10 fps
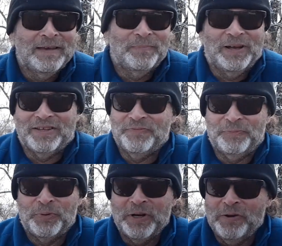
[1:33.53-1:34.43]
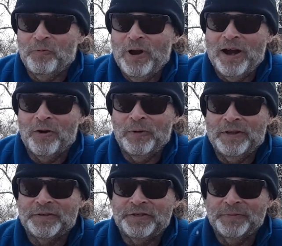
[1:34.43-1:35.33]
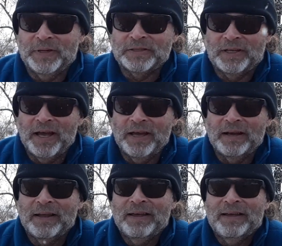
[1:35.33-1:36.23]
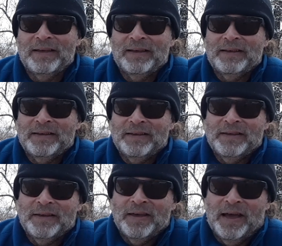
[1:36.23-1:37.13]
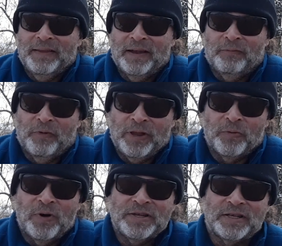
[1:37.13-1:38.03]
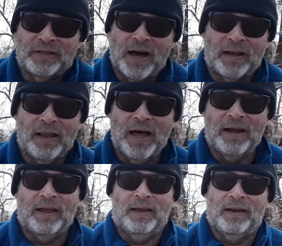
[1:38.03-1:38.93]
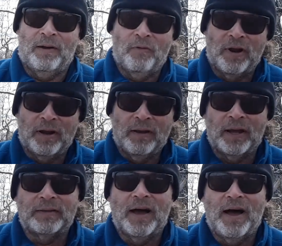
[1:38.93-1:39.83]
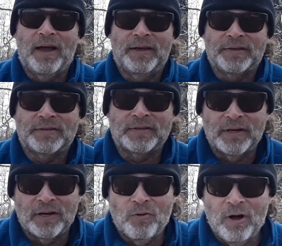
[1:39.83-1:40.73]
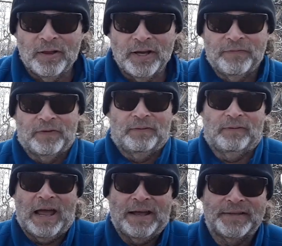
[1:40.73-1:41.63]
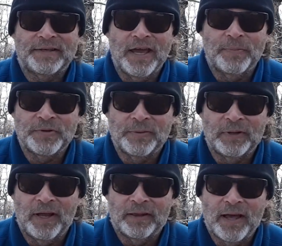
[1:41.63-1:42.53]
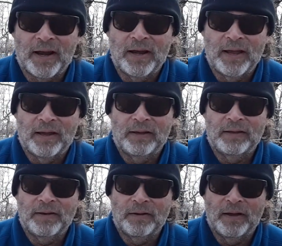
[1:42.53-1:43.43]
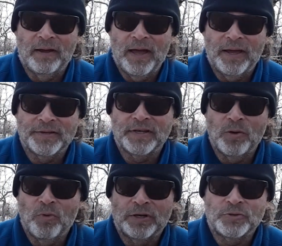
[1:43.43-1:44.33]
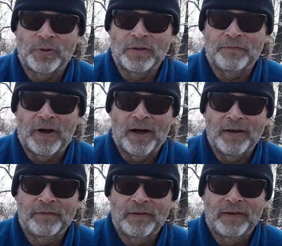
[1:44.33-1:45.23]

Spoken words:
But it's pretty rare when there's too much light. And then when there was a lot of light and I wanted like the highest quality for landscape or something like that, I'd go to ASA 125.